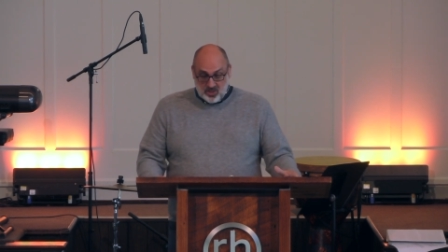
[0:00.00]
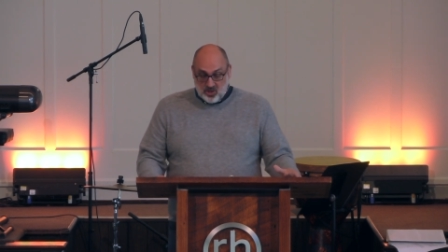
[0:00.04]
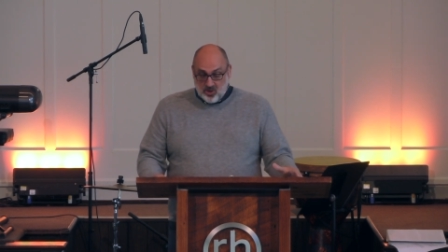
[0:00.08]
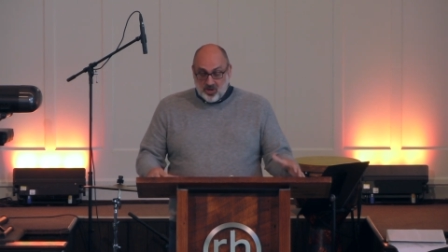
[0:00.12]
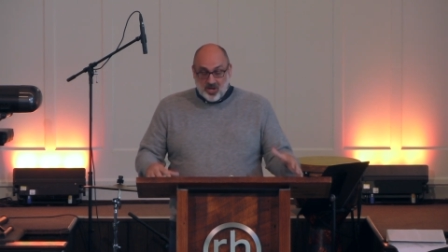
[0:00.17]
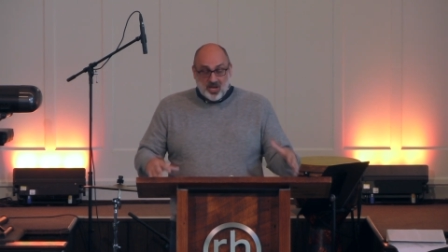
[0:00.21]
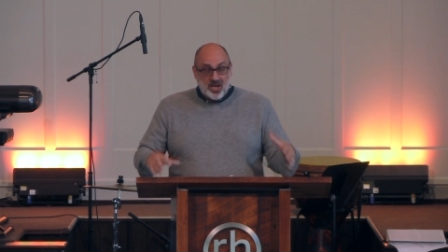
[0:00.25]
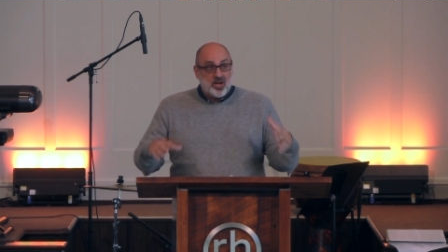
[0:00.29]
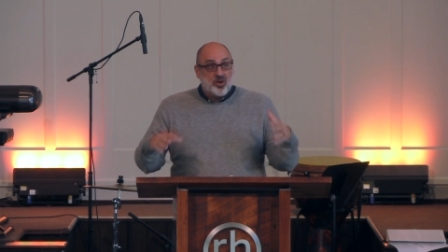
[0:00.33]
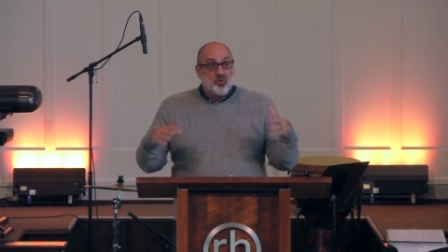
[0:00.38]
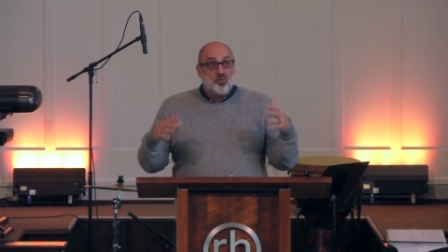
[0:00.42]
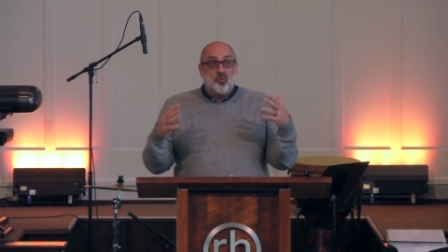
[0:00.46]
you're
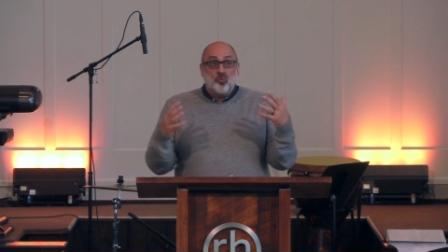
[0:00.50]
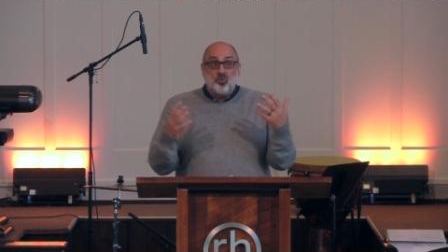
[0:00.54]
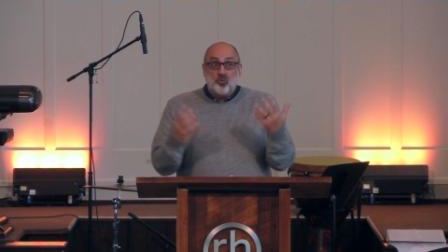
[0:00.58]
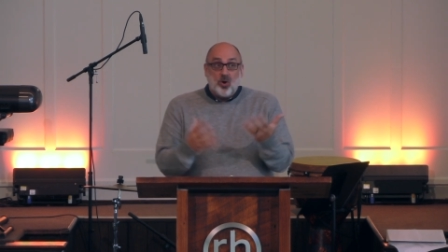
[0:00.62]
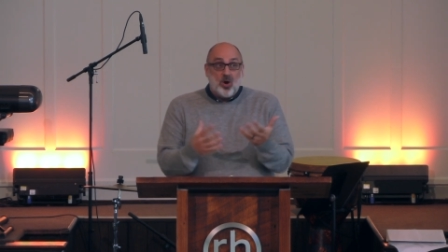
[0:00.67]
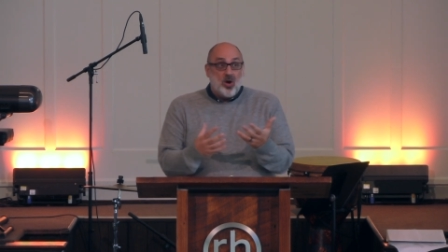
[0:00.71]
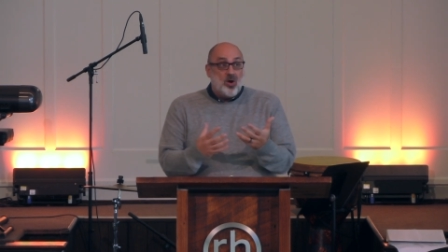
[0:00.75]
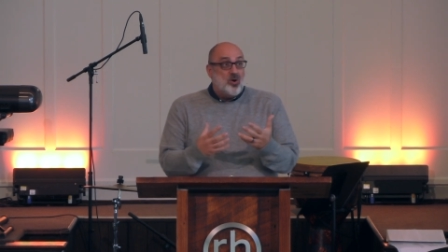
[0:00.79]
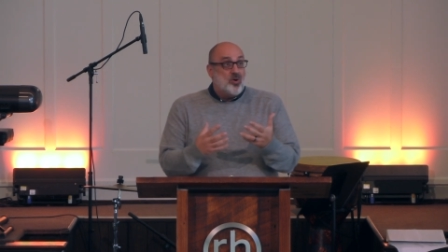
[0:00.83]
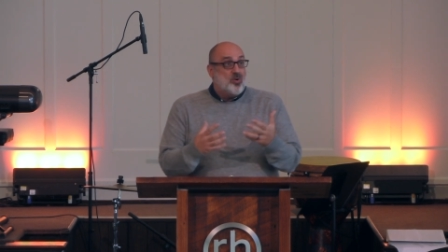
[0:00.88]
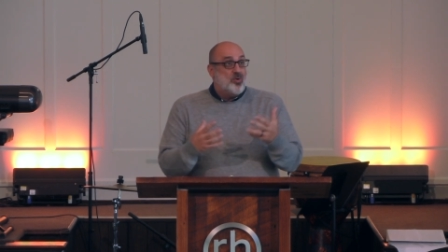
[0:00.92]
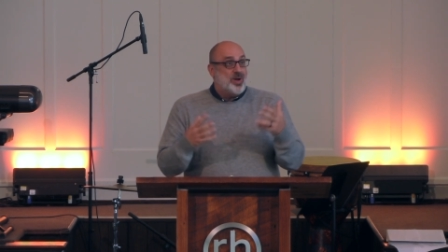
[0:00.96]
going to
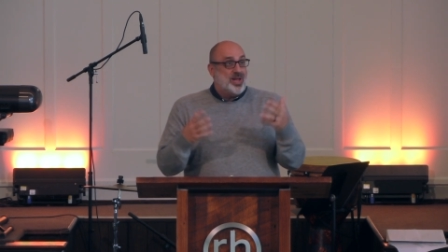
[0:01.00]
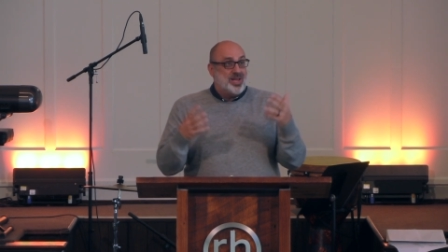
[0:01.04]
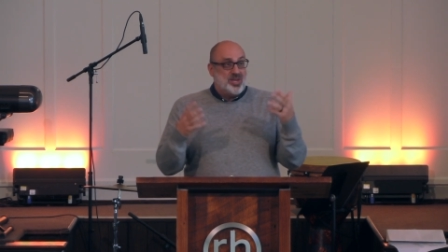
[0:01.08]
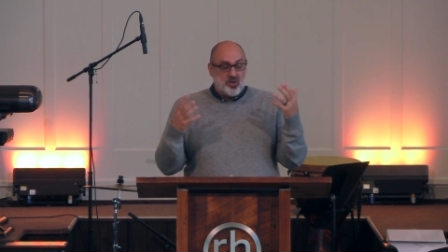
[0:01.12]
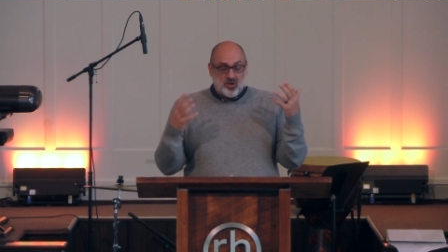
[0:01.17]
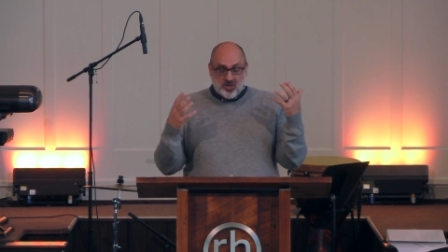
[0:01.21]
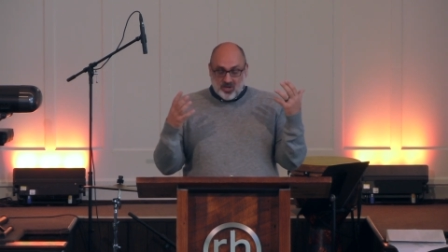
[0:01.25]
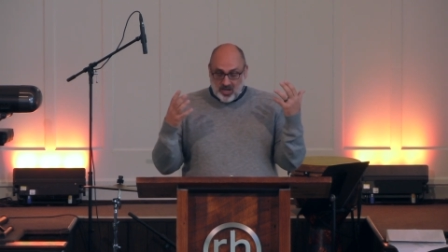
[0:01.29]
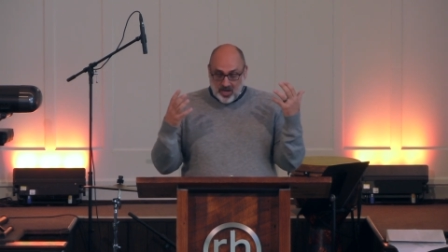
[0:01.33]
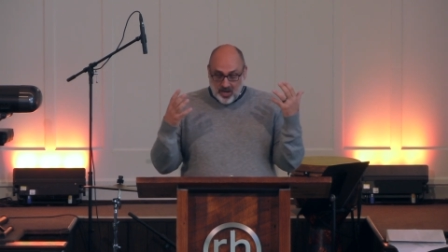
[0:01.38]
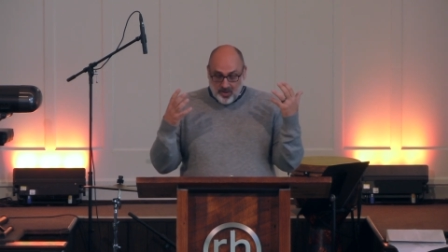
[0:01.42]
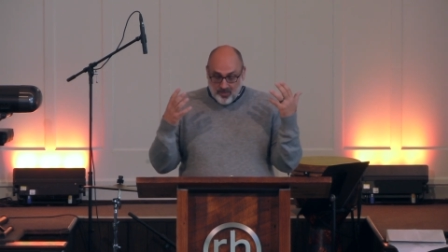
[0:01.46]
grow and
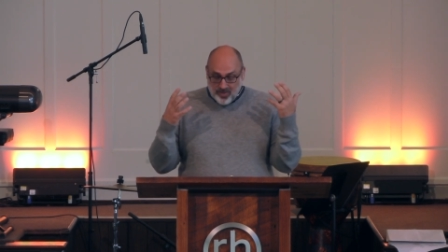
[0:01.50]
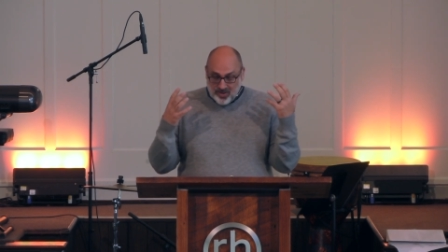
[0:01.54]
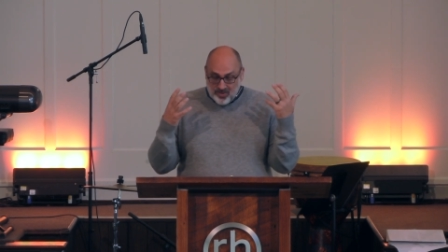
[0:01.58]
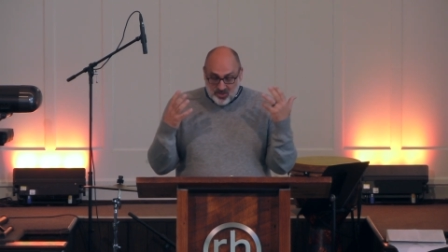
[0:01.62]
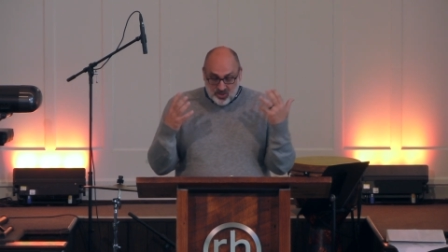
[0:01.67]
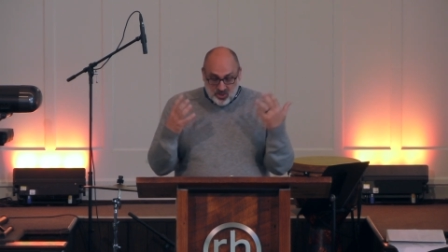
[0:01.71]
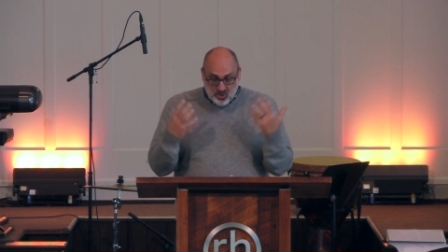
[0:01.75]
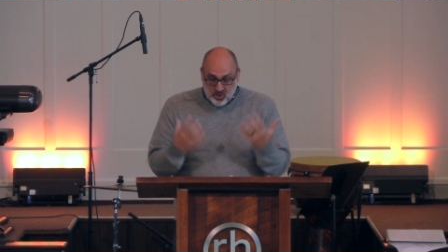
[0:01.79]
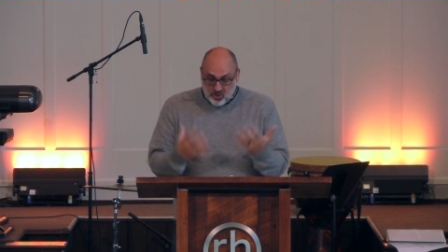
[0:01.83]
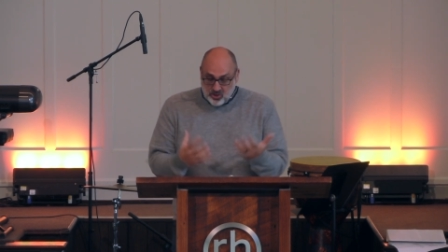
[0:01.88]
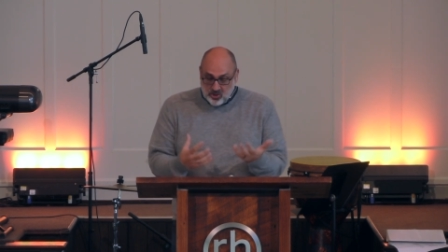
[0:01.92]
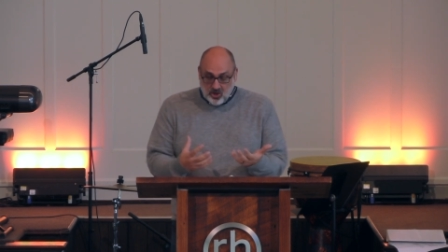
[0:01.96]
you're going to
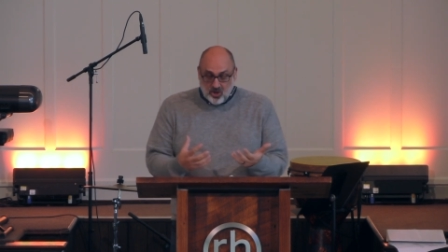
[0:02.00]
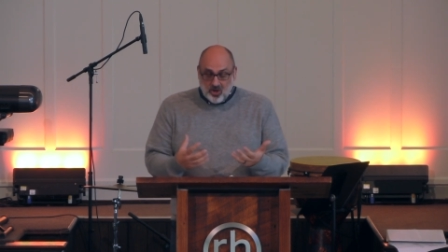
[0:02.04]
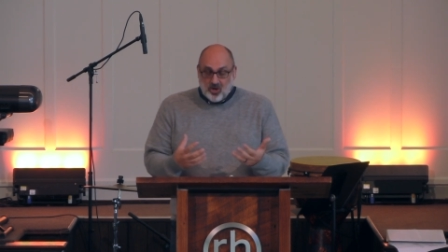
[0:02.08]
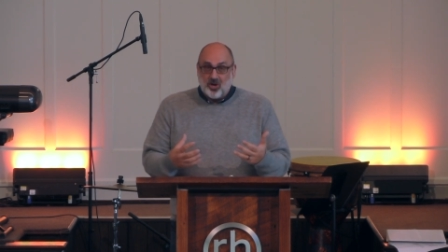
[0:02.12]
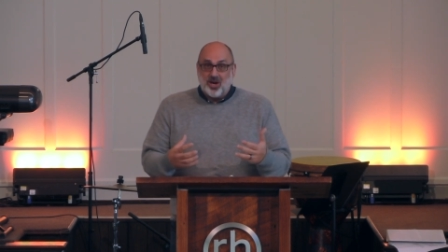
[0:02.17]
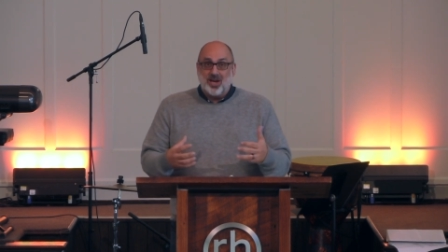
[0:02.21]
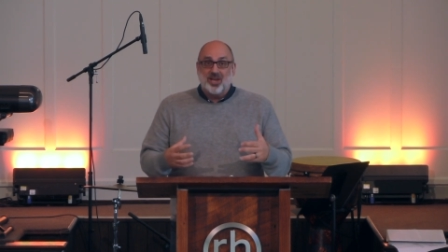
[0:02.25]
mature